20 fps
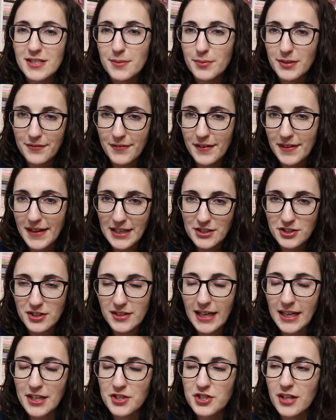to believe that they actually
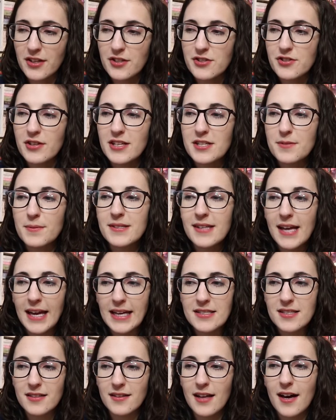like each other. So this one's a
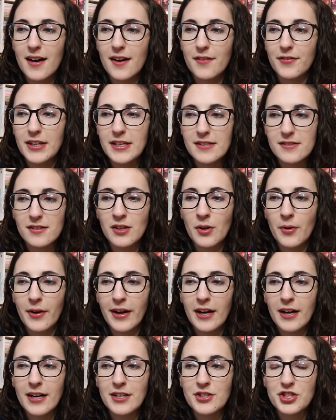hate to love. He's a
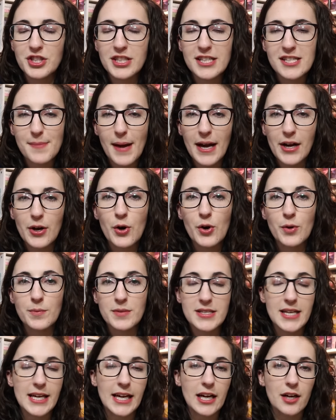lawyer and she is back home
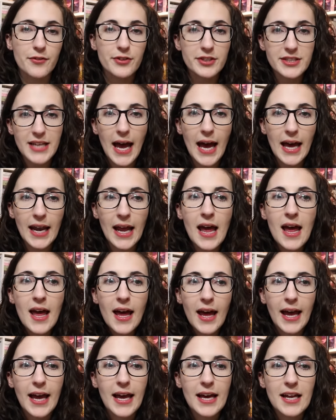to take care of her dad
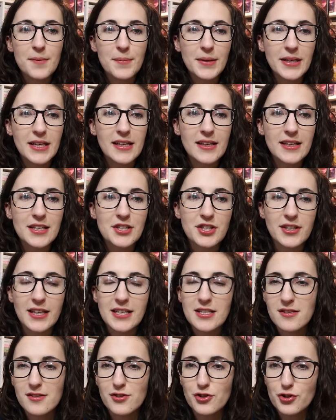and immediately she
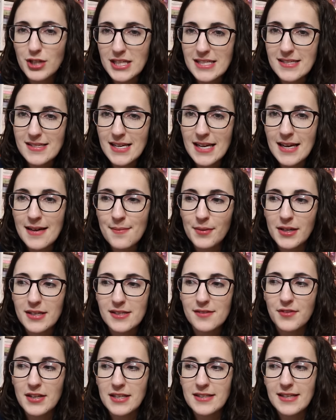like doesn't trust him
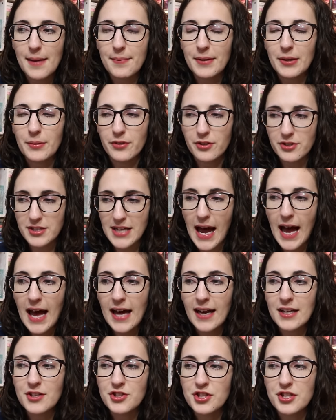because of things happening with her
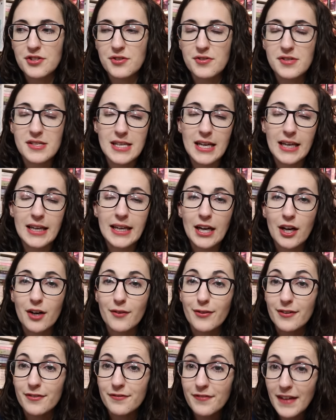dad and she's used to taking care
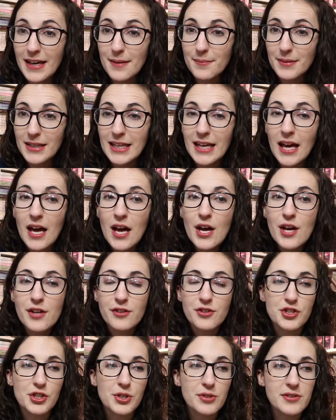of her family.
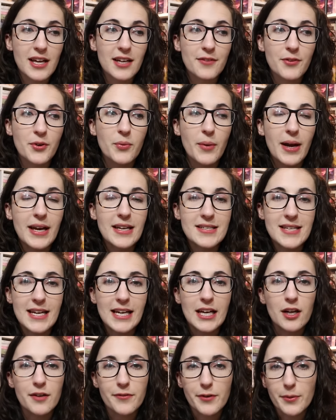So she goes out of her way to take
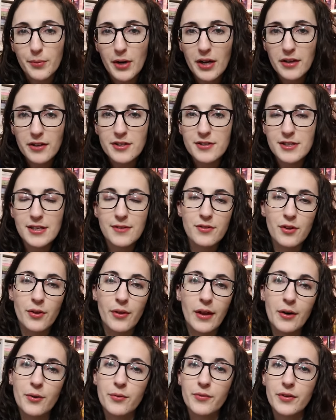care of her brothers even though
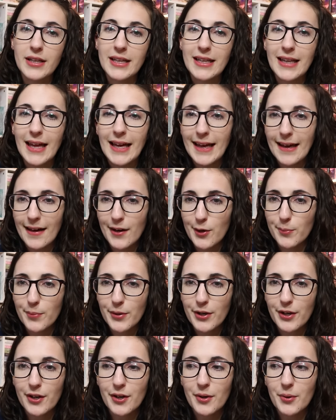they don't really like help
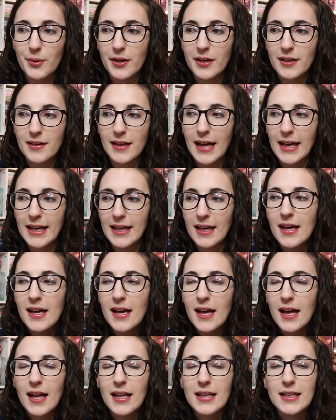her or
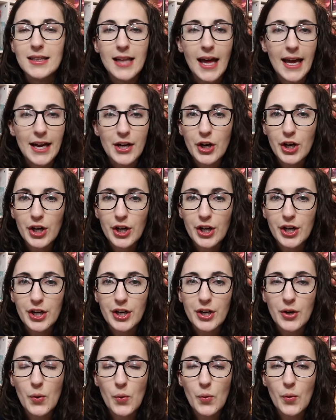like
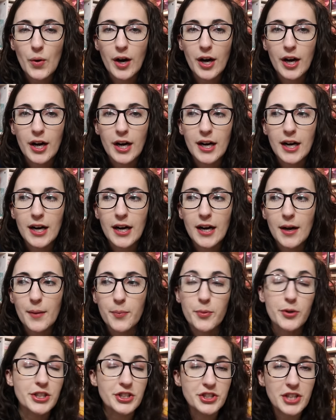her or
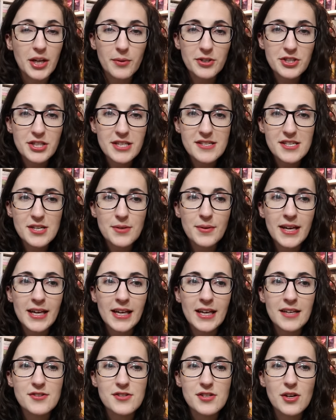appreciate what she's
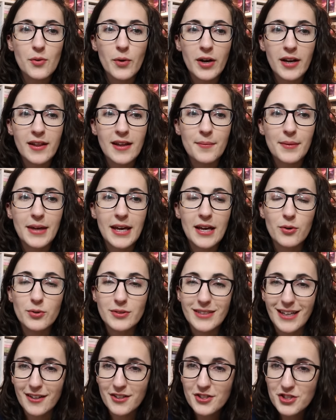doing. And so one of them can't
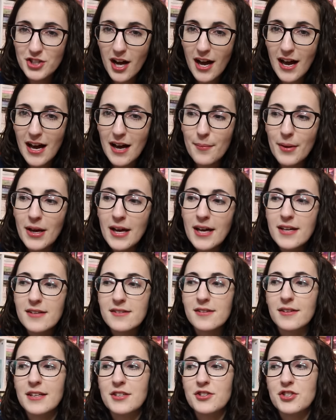hold down a job.
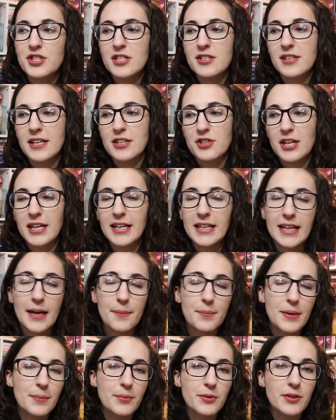So then she's like trying to
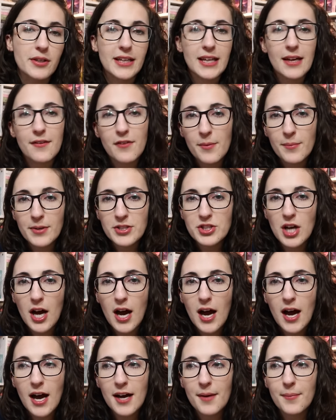get people to give him a
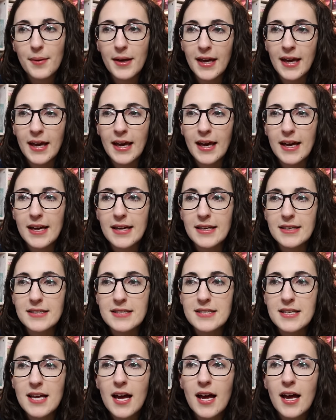job
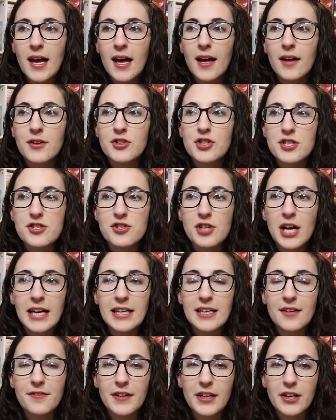and just
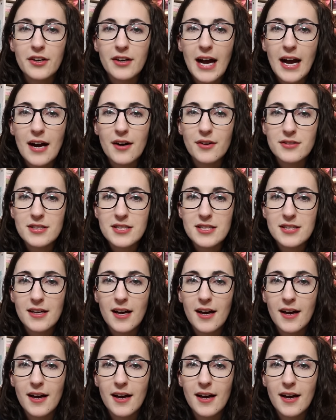trying to figure out